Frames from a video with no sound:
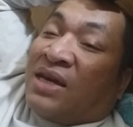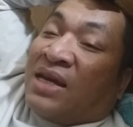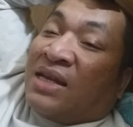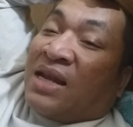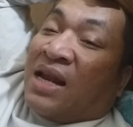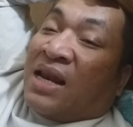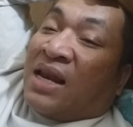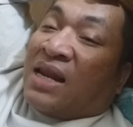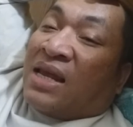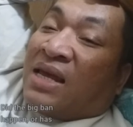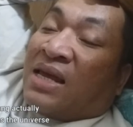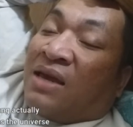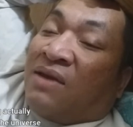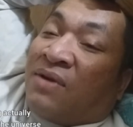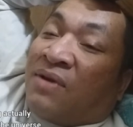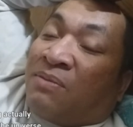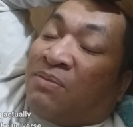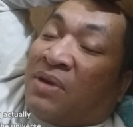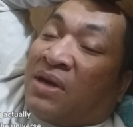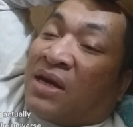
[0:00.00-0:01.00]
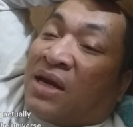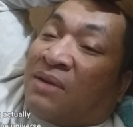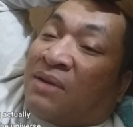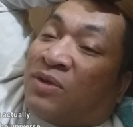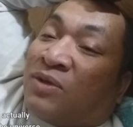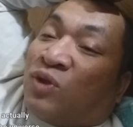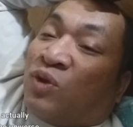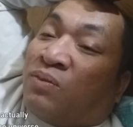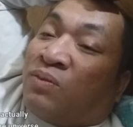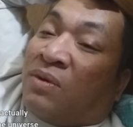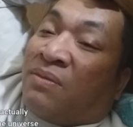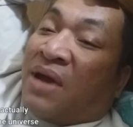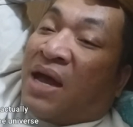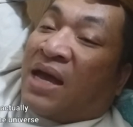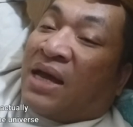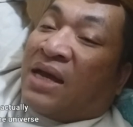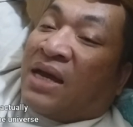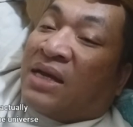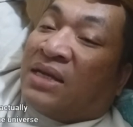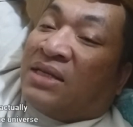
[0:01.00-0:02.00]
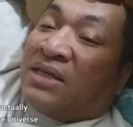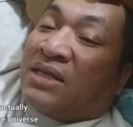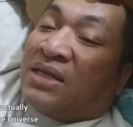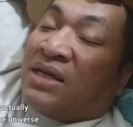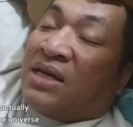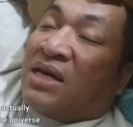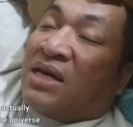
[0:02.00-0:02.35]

eat the leaf and become super maggots.